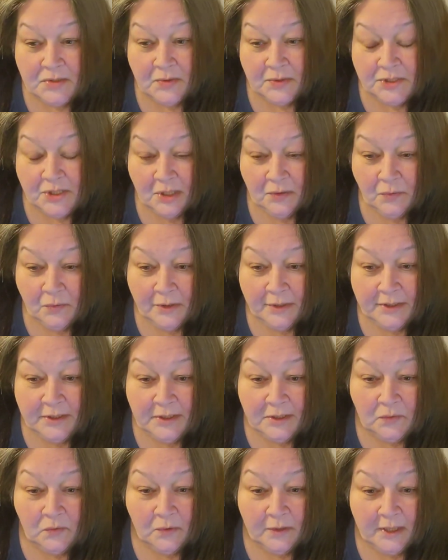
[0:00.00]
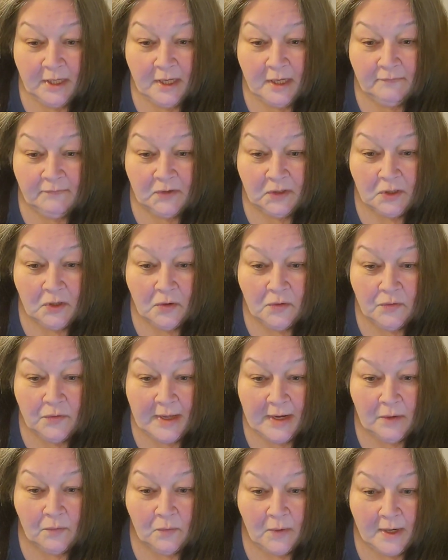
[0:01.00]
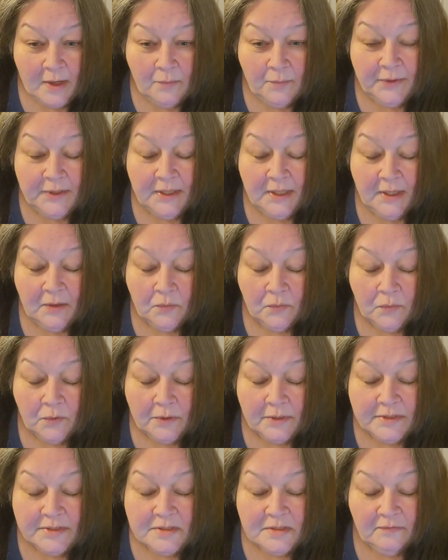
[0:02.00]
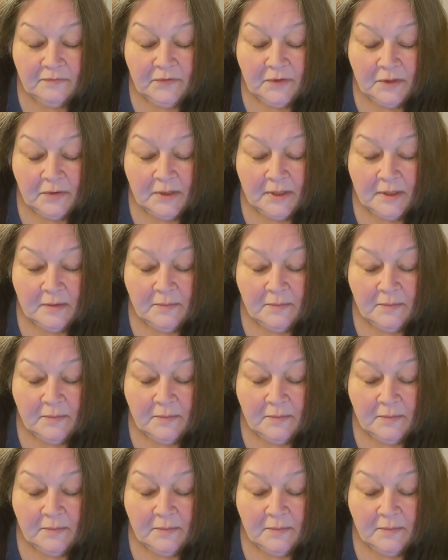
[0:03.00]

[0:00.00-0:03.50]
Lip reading: which I really didn't want to have to go that route, but he had really severe